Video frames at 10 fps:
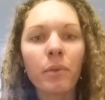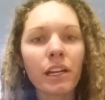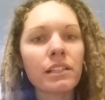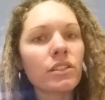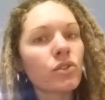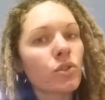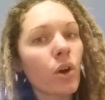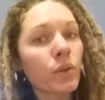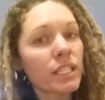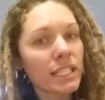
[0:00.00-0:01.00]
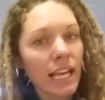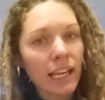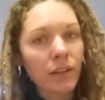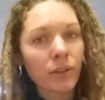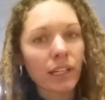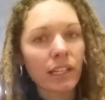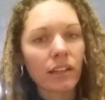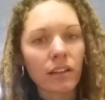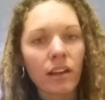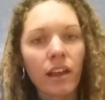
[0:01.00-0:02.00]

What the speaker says: but it is so sacred